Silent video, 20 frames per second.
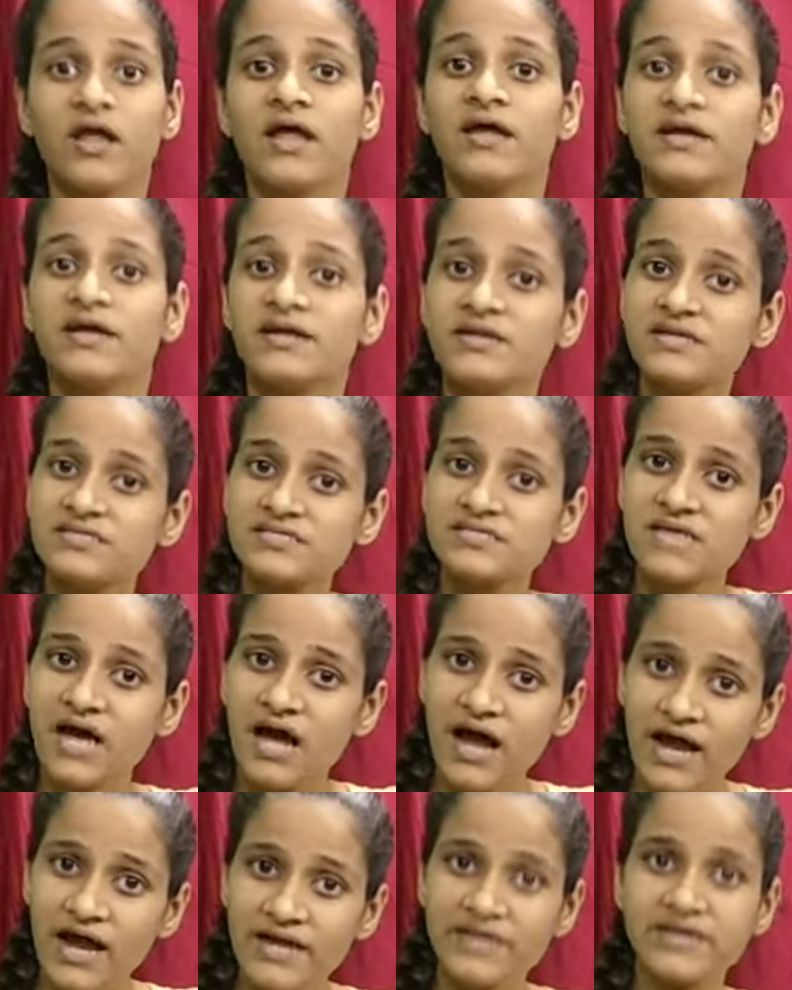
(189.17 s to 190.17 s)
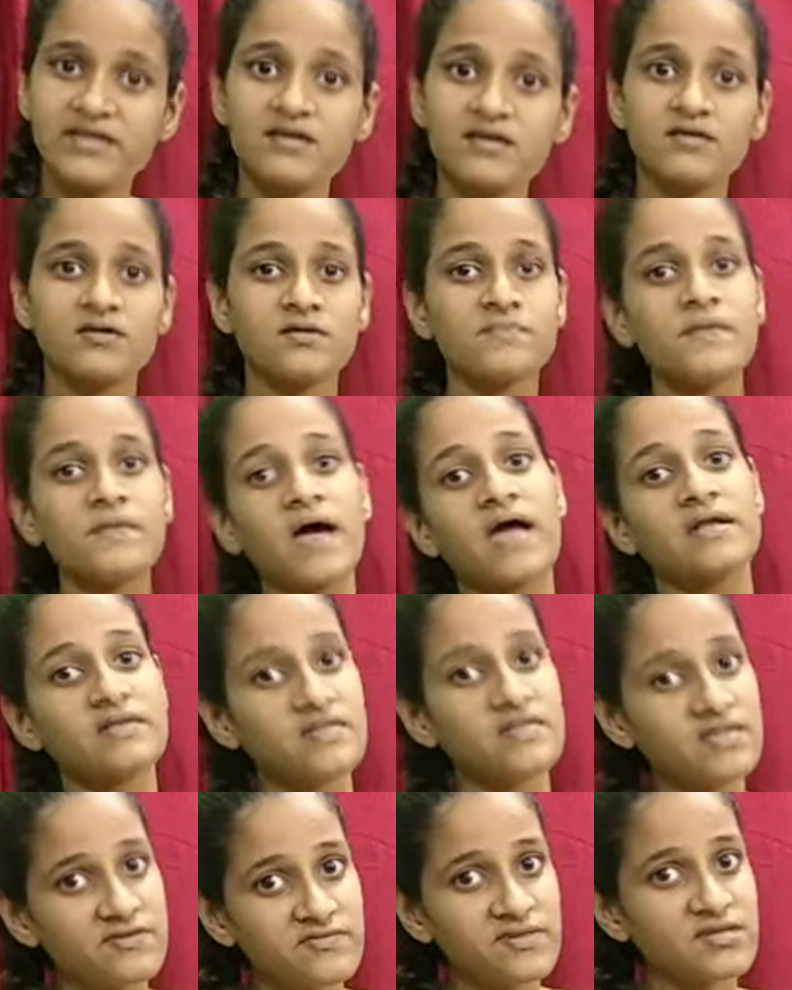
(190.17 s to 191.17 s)
It is a IT hub and
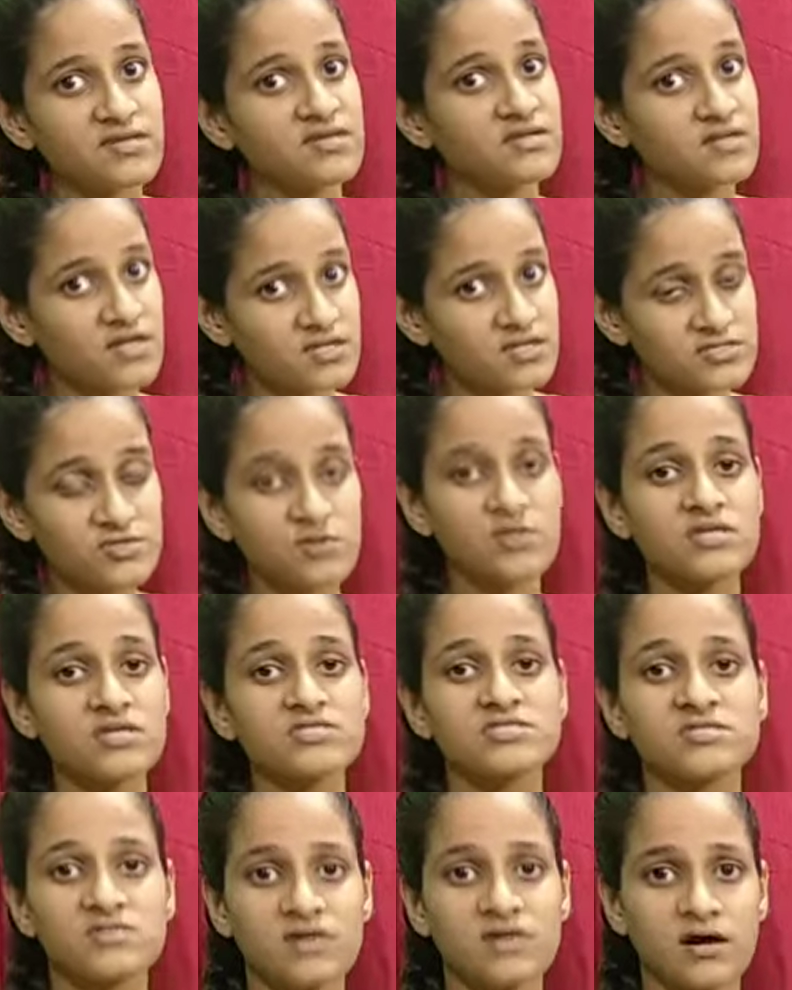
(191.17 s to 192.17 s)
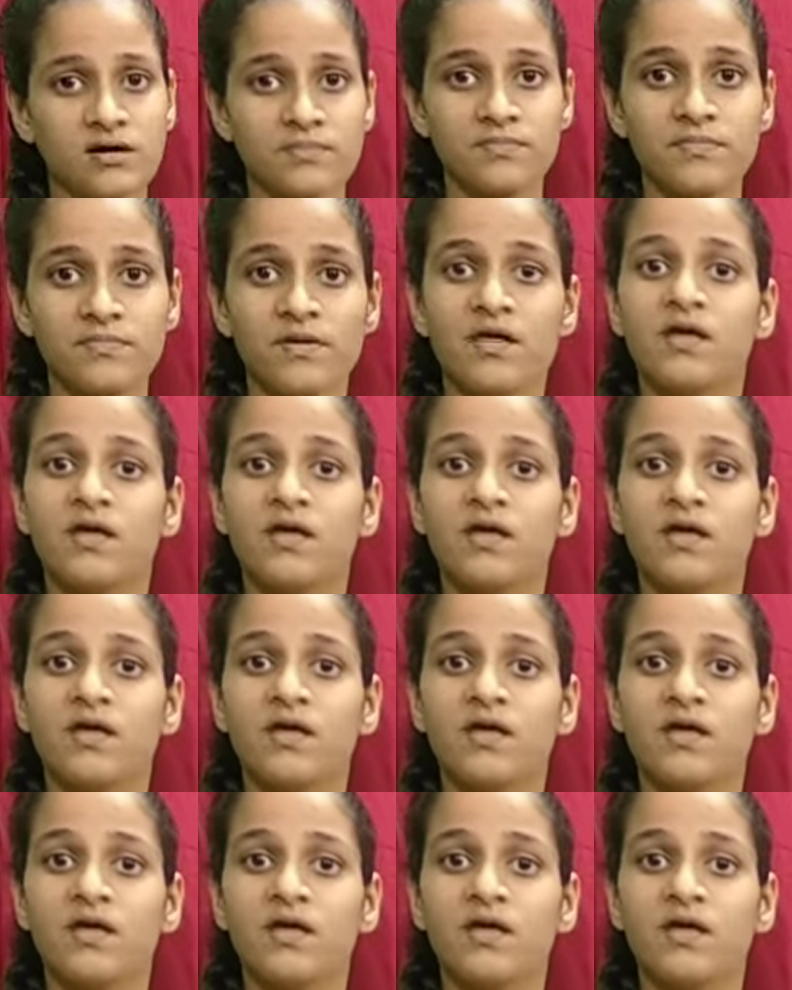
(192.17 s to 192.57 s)
even an education hub.